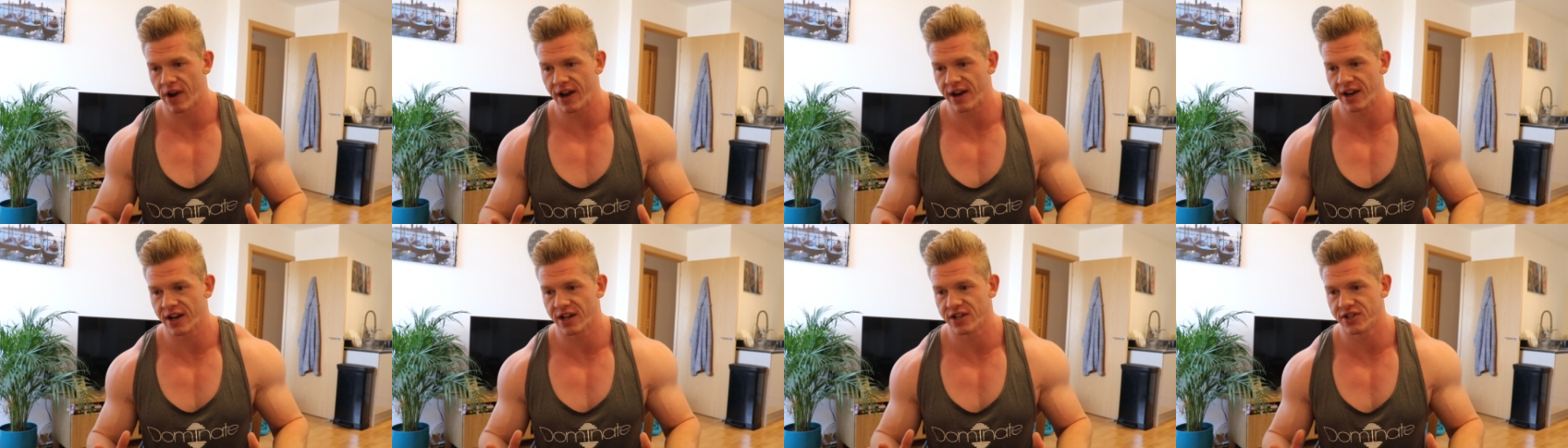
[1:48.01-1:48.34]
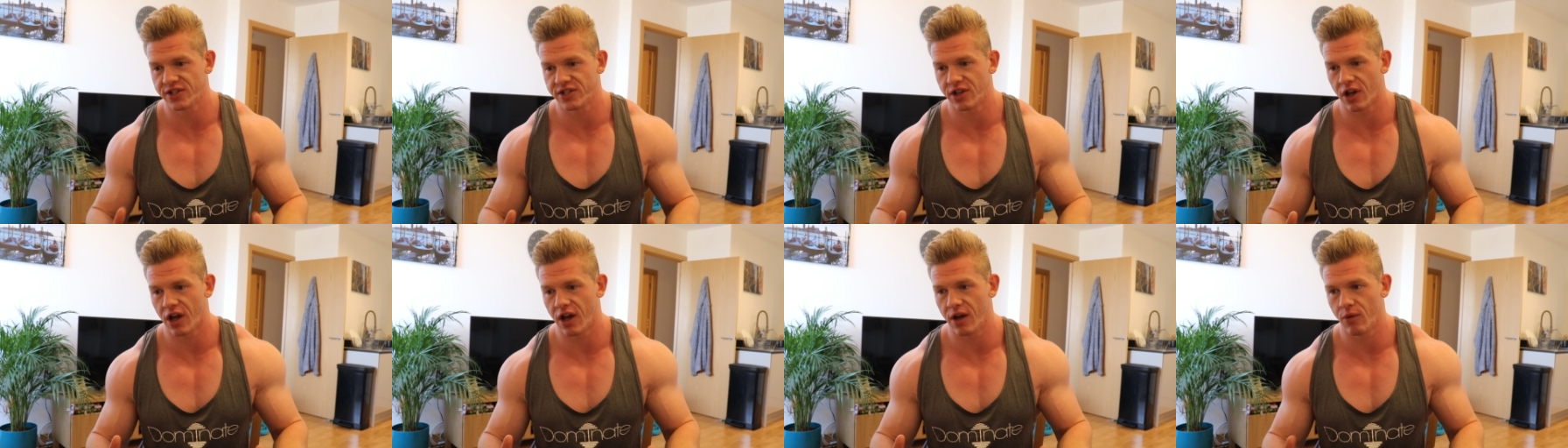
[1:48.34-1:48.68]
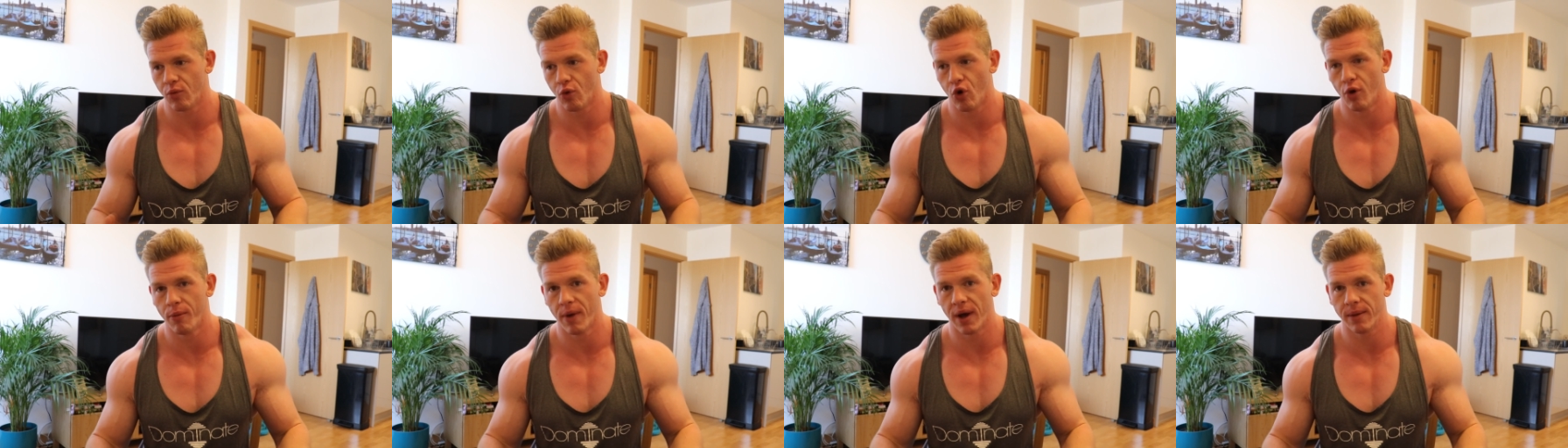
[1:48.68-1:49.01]
regular
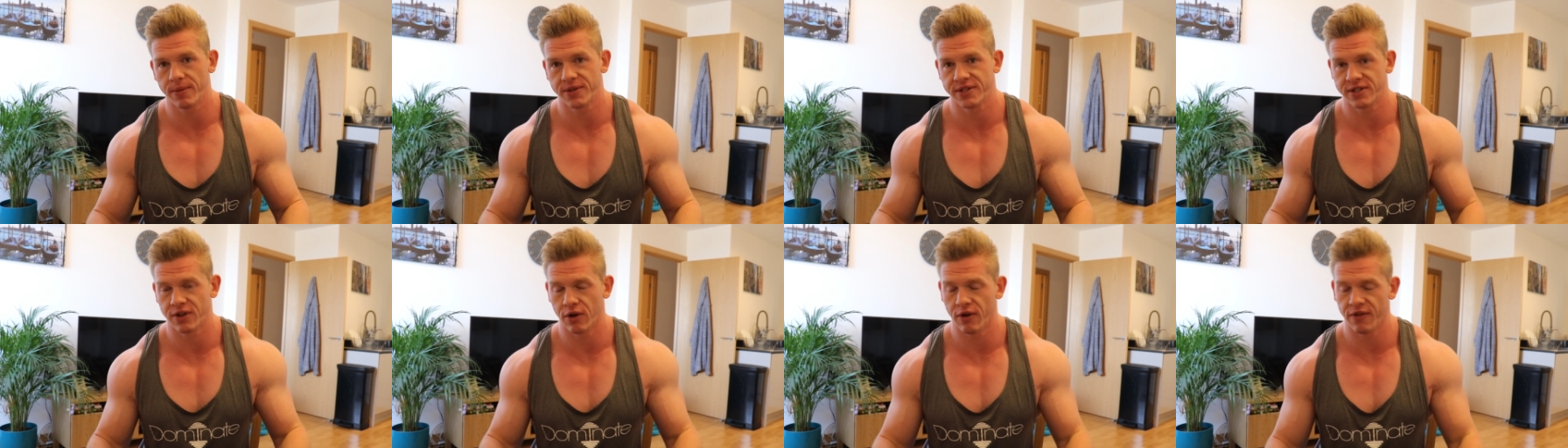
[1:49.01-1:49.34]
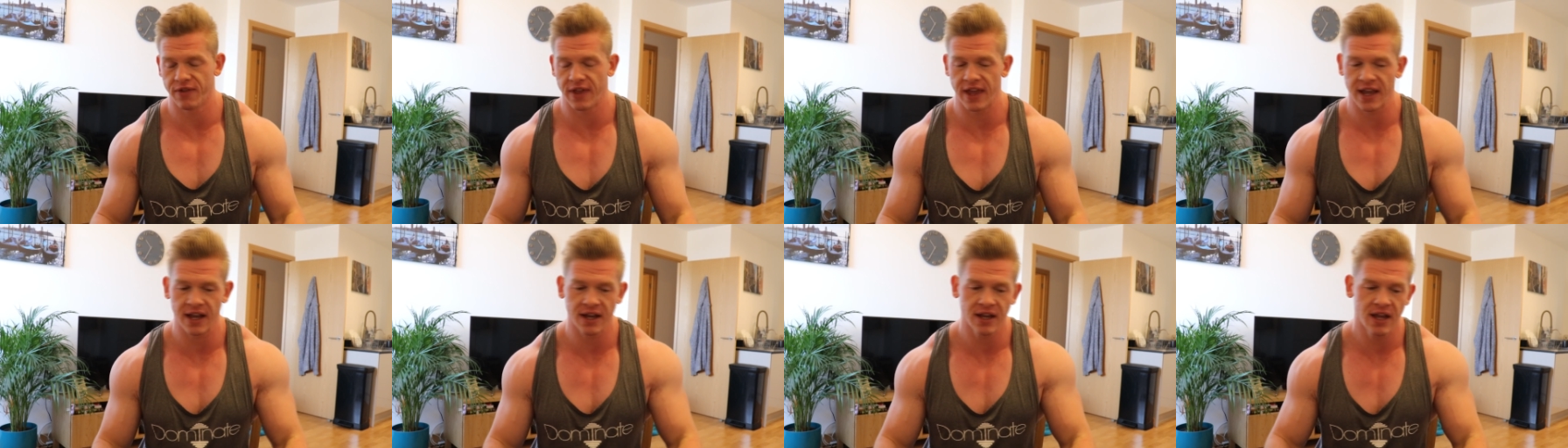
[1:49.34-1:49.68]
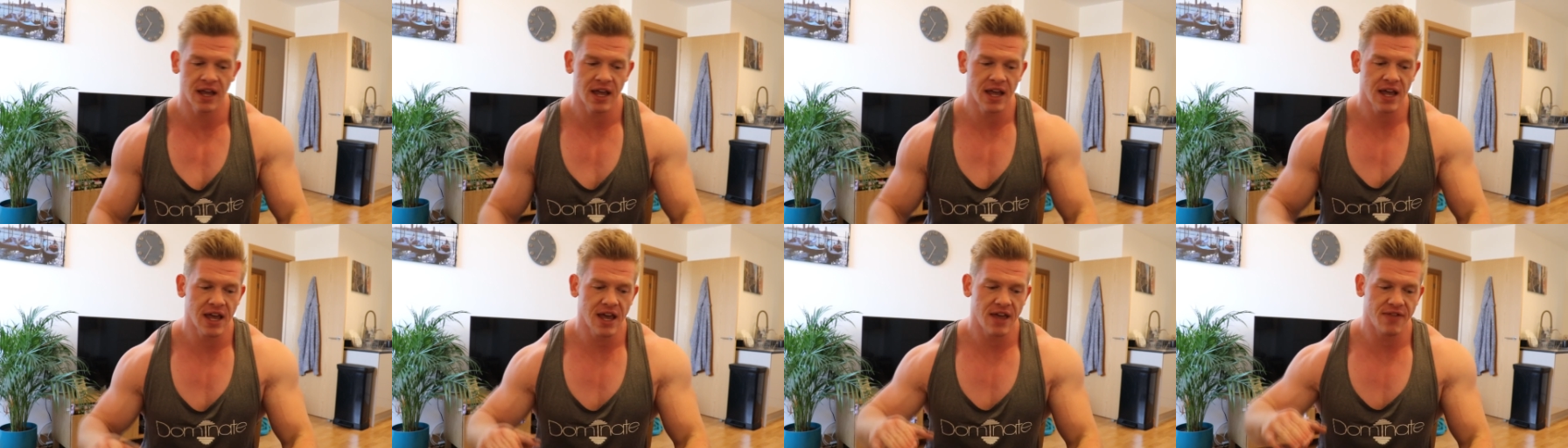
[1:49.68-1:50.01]
start, warm-up sort of thing.